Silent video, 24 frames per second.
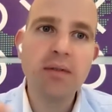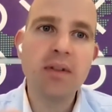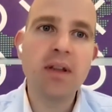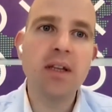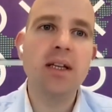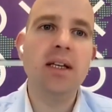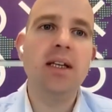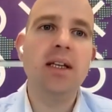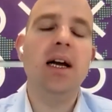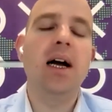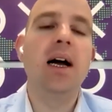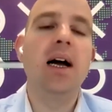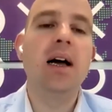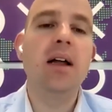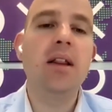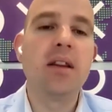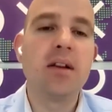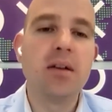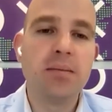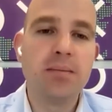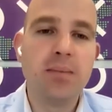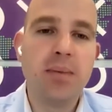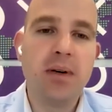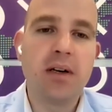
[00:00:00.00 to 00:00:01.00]
of the
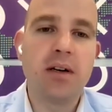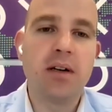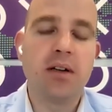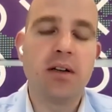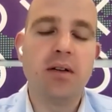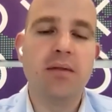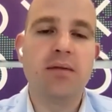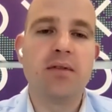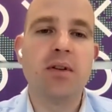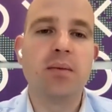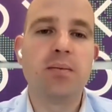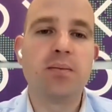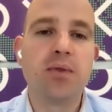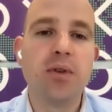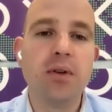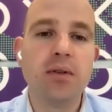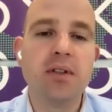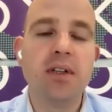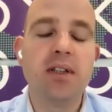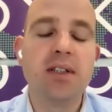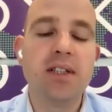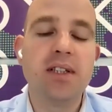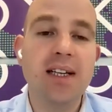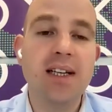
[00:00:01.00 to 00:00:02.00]
other part of the
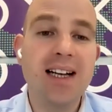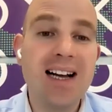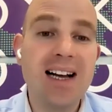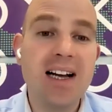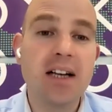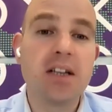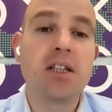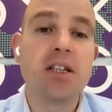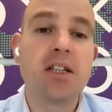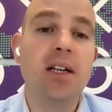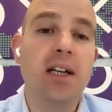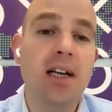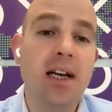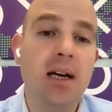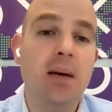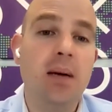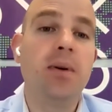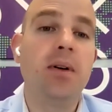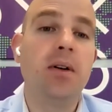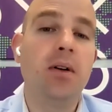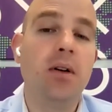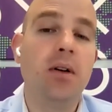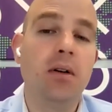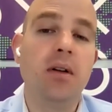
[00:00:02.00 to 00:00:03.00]
processing actually
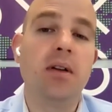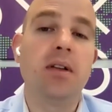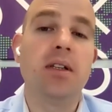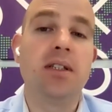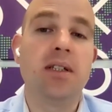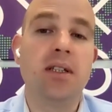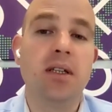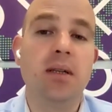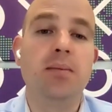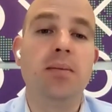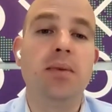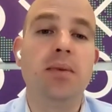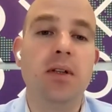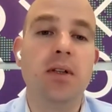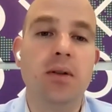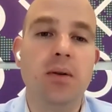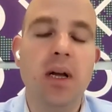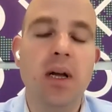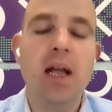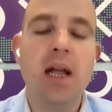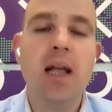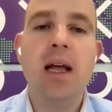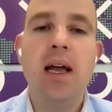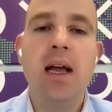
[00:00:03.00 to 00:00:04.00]
happen on the CPU.
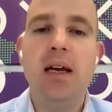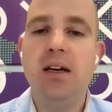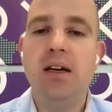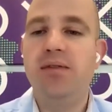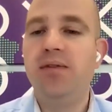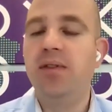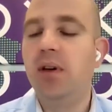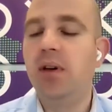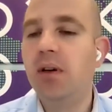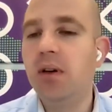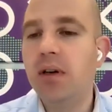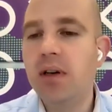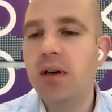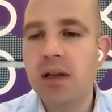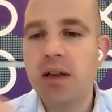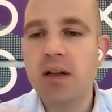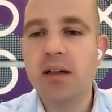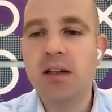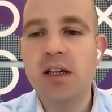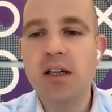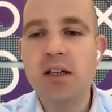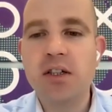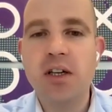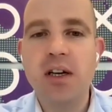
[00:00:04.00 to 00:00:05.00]
And if you look at
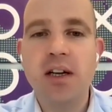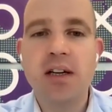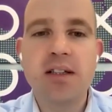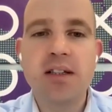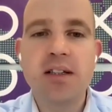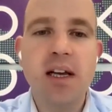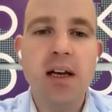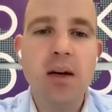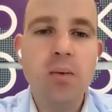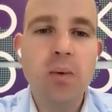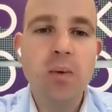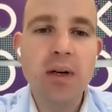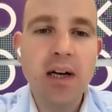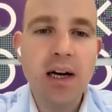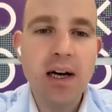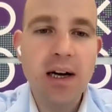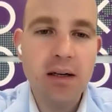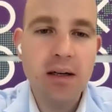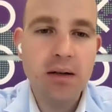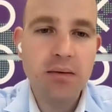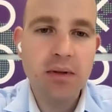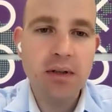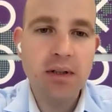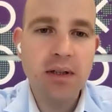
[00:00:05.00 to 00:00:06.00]
the DGX
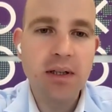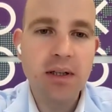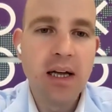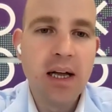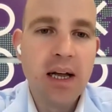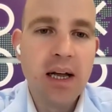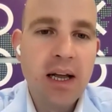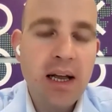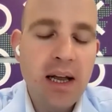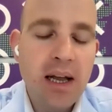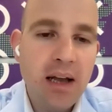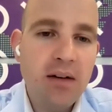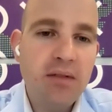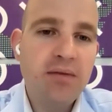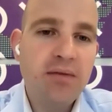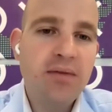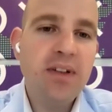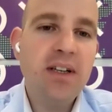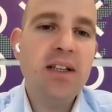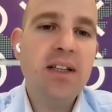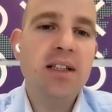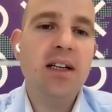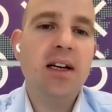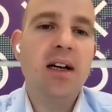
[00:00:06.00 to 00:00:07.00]
A100,
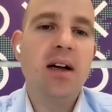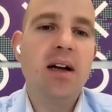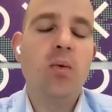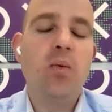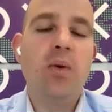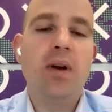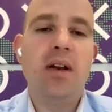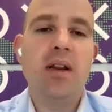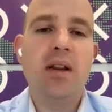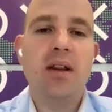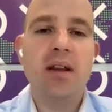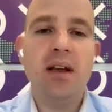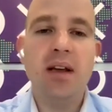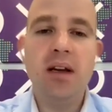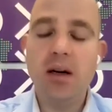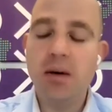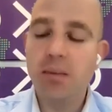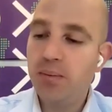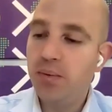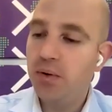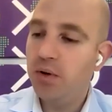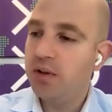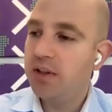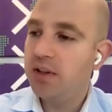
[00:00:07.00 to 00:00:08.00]
NVIDIA, when they are
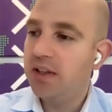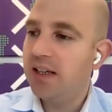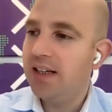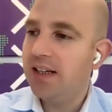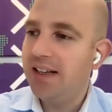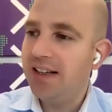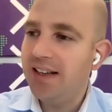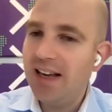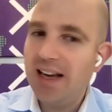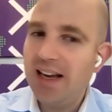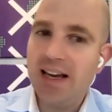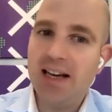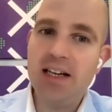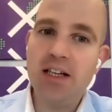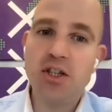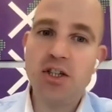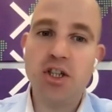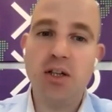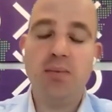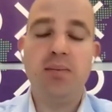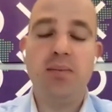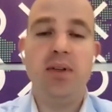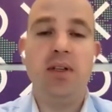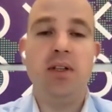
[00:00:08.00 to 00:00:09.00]
putting 8
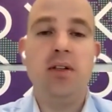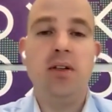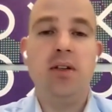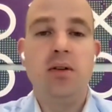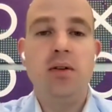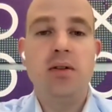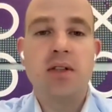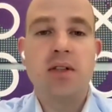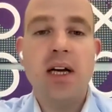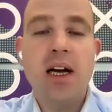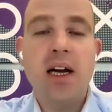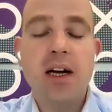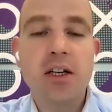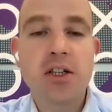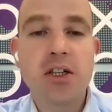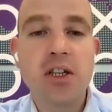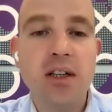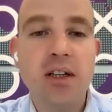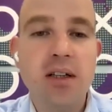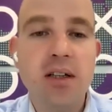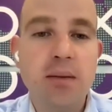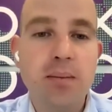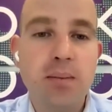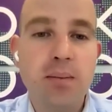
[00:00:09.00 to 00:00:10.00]
GPUs,
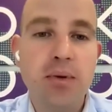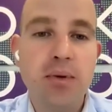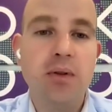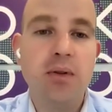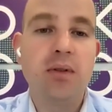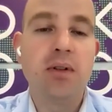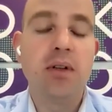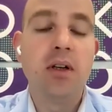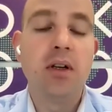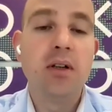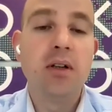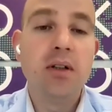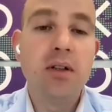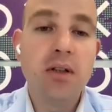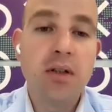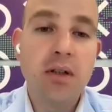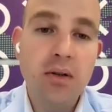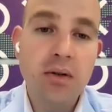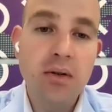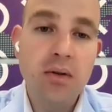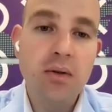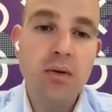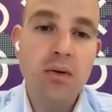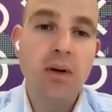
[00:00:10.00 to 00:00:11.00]
actually put
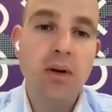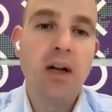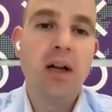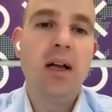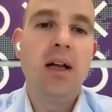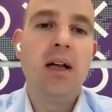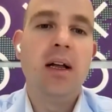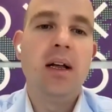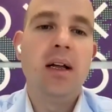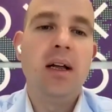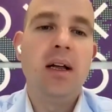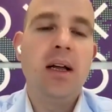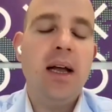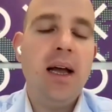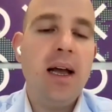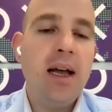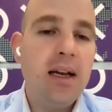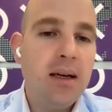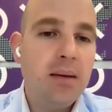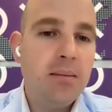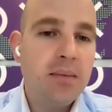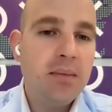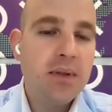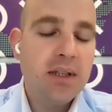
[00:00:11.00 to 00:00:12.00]
2
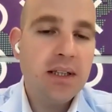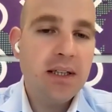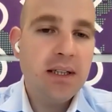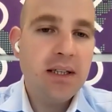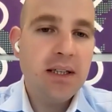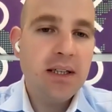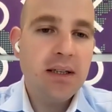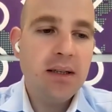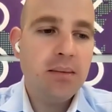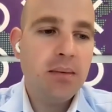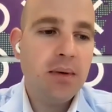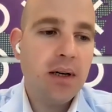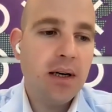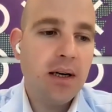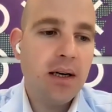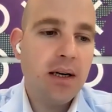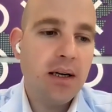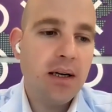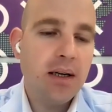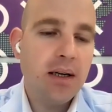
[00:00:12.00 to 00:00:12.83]
AMD